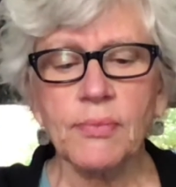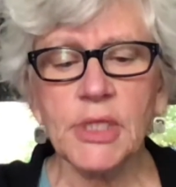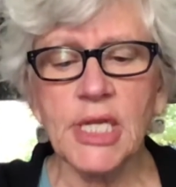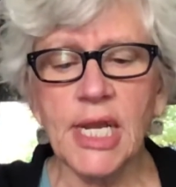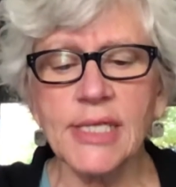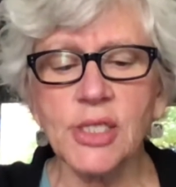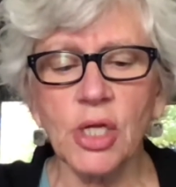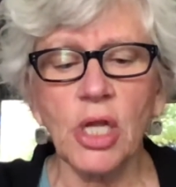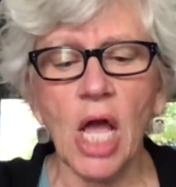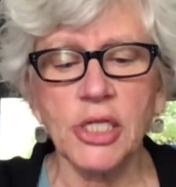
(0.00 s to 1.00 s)
It has good
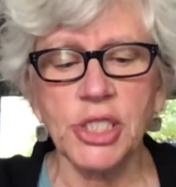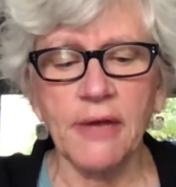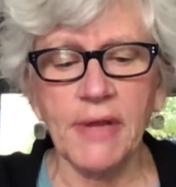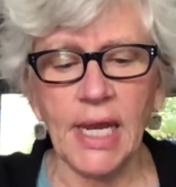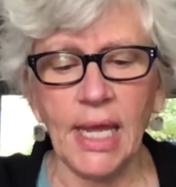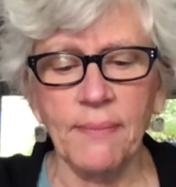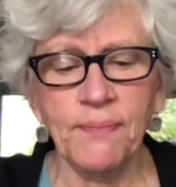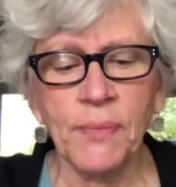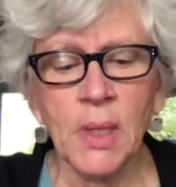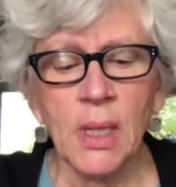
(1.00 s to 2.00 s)
longevity.
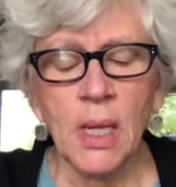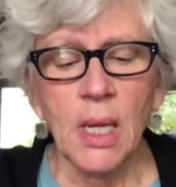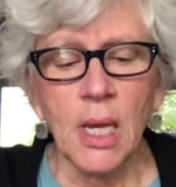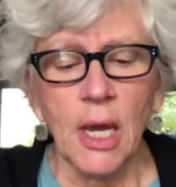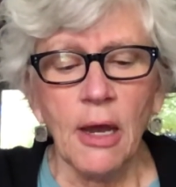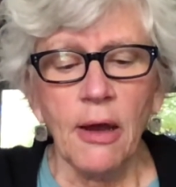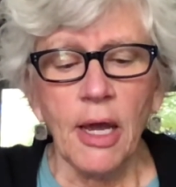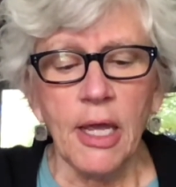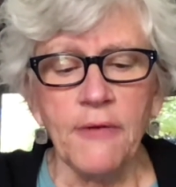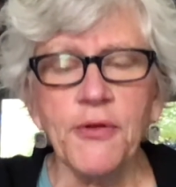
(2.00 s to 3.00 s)

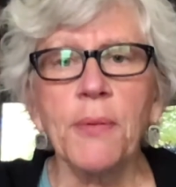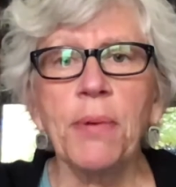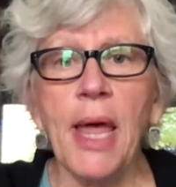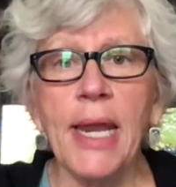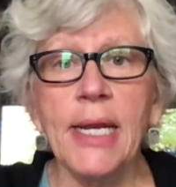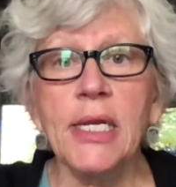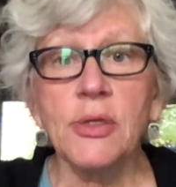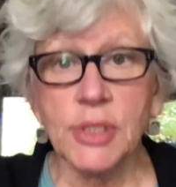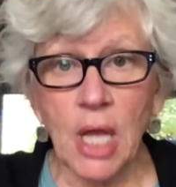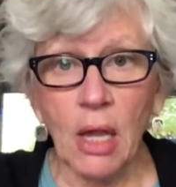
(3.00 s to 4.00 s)
If you're planning to
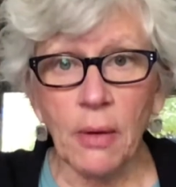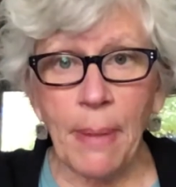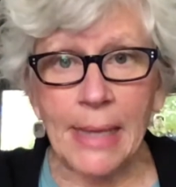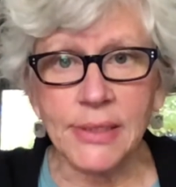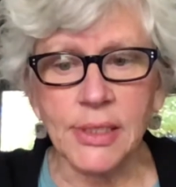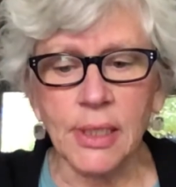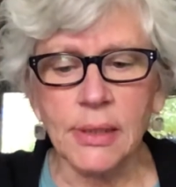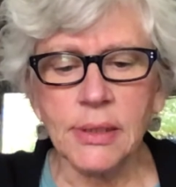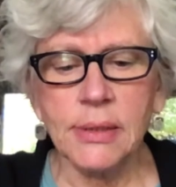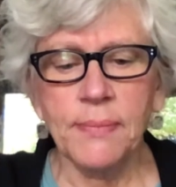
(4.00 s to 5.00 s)
use color
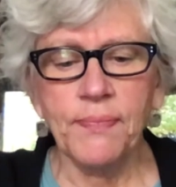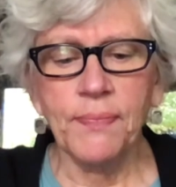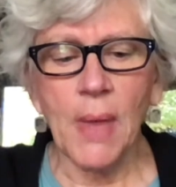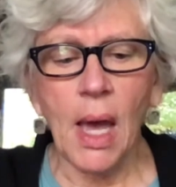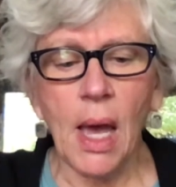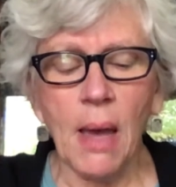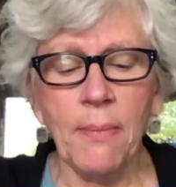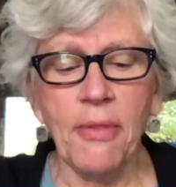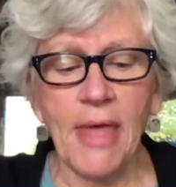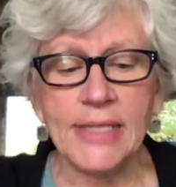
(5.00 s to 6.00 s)
pencils,
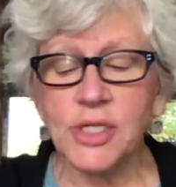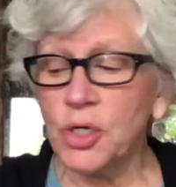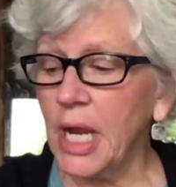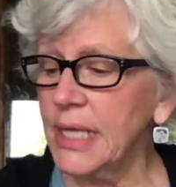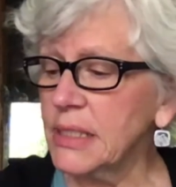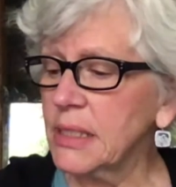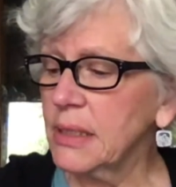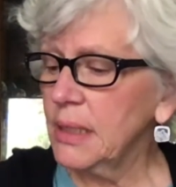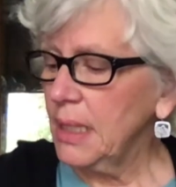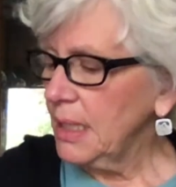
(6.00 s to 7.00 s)
that's great.
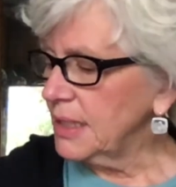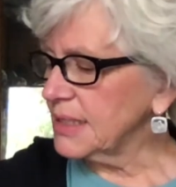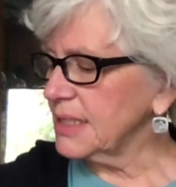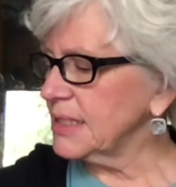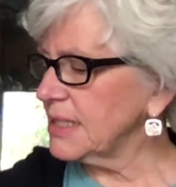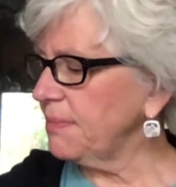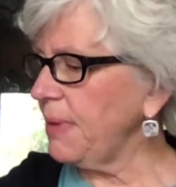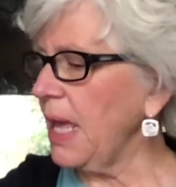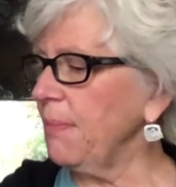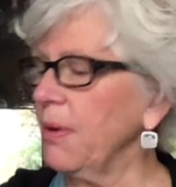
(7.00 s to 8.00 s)
This is the
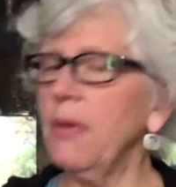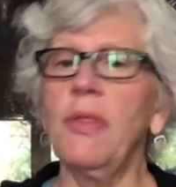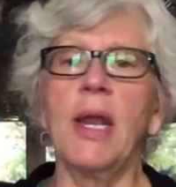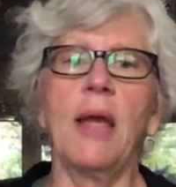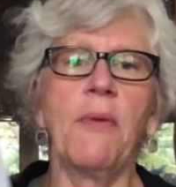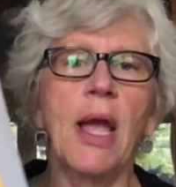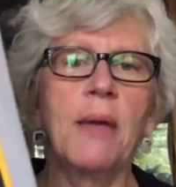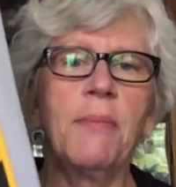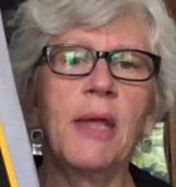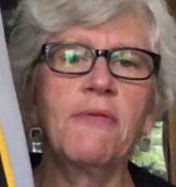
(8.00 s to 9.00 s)
paper that I
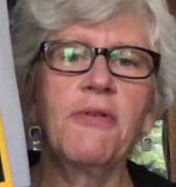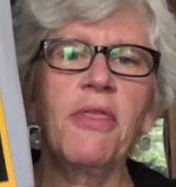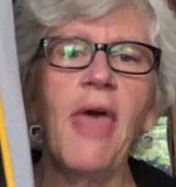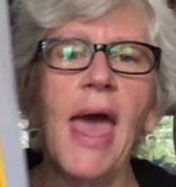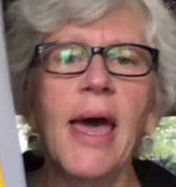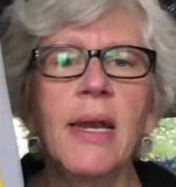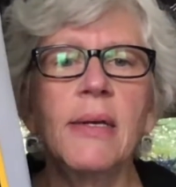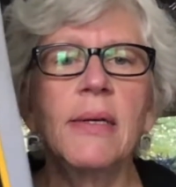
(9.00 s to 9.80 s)
recommend for that.